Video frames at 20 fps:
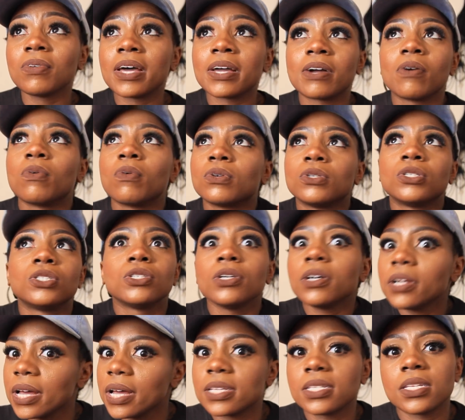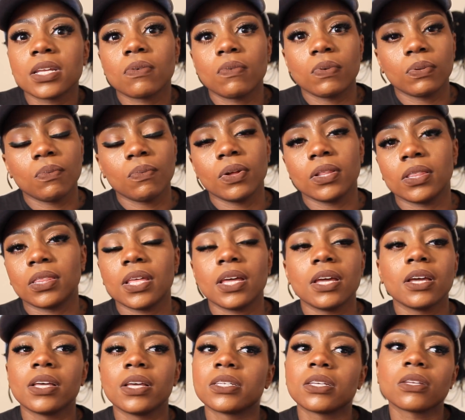like, or should I stick with one
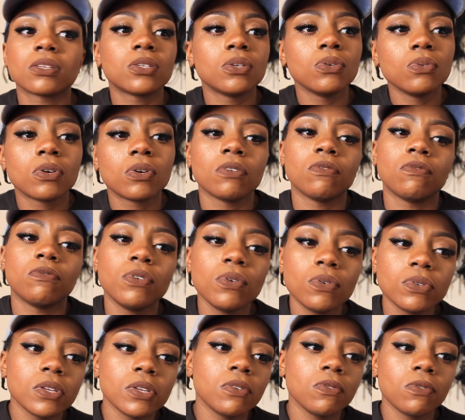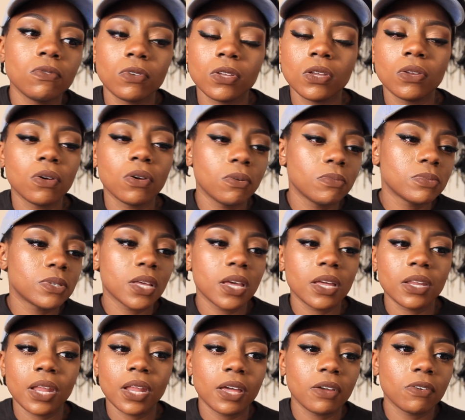thing? Is it too confusing, you know what I'm
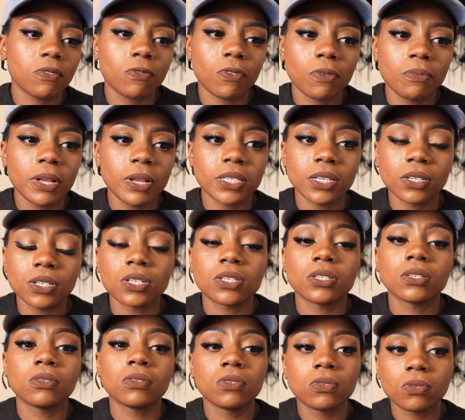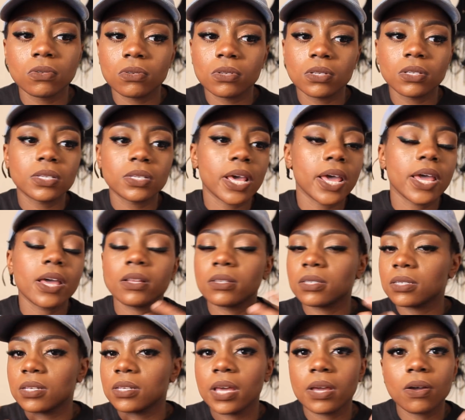saying, like, for me to just
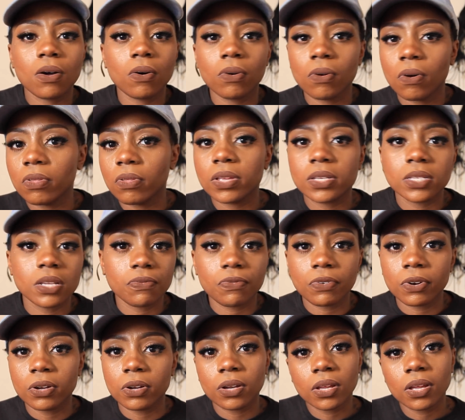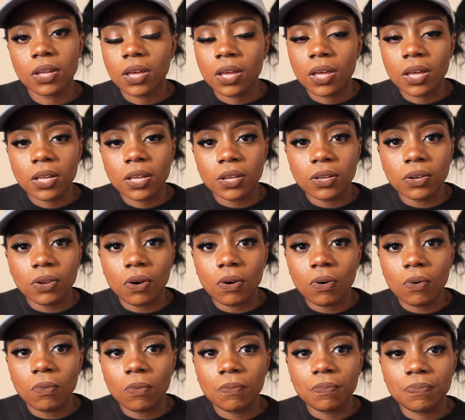take on all these different, you
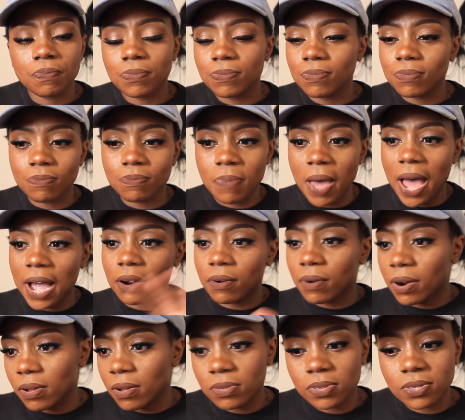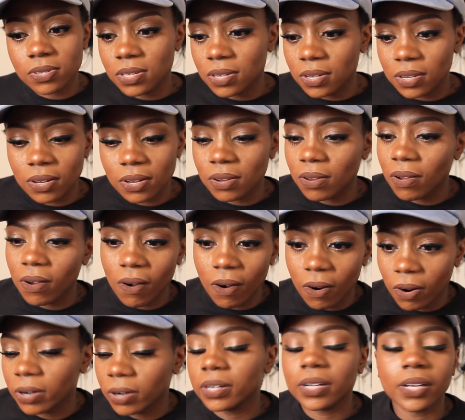know, backgrounds and
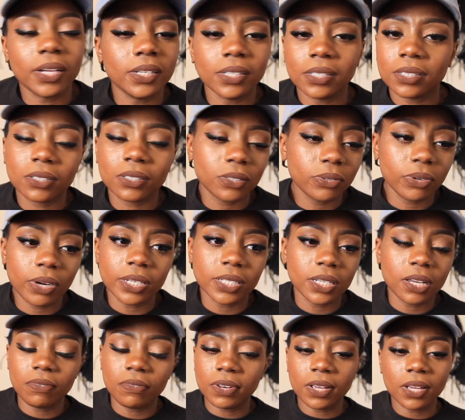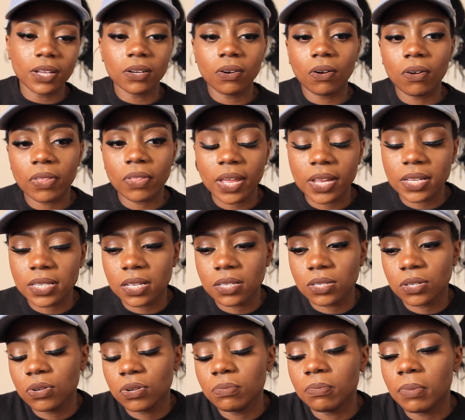art and creativity and all that? Is
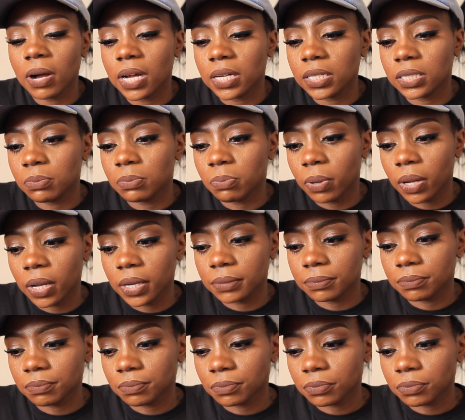it too much? But